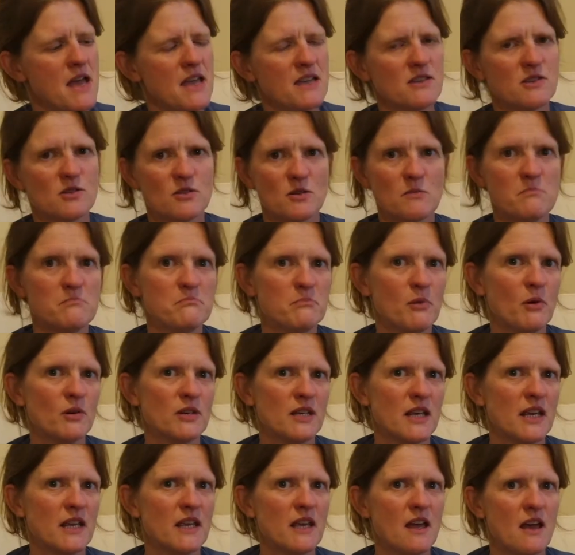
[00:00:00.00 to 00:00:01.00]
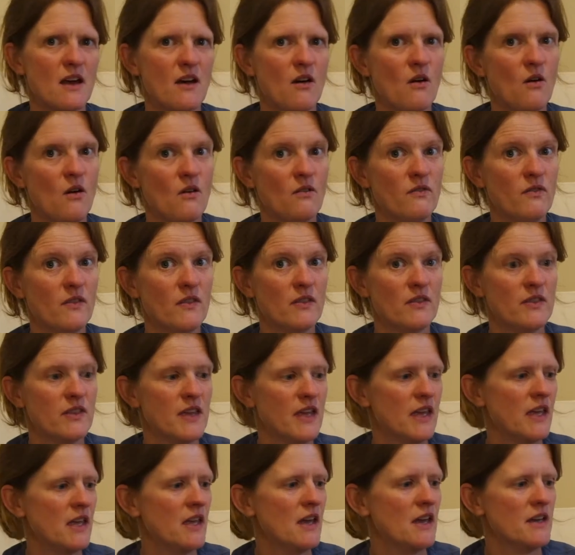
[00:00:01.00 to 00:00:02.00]
sort of body of
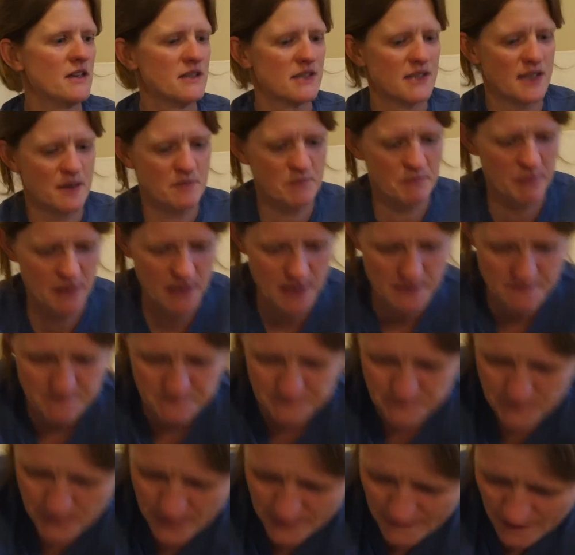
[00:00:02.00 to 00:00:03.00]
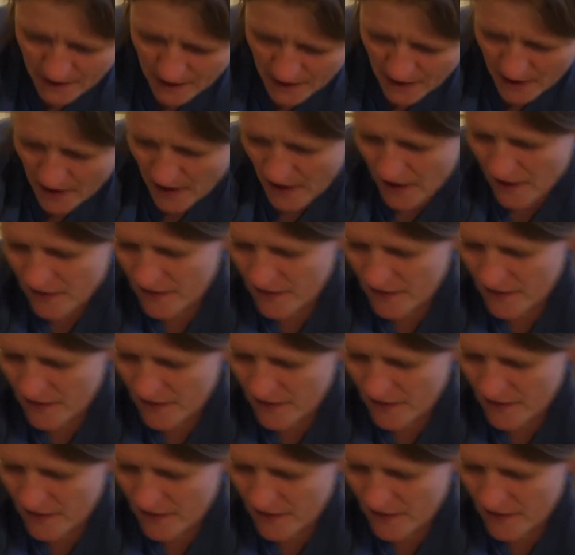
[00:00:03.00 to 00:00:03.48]
the assembly. And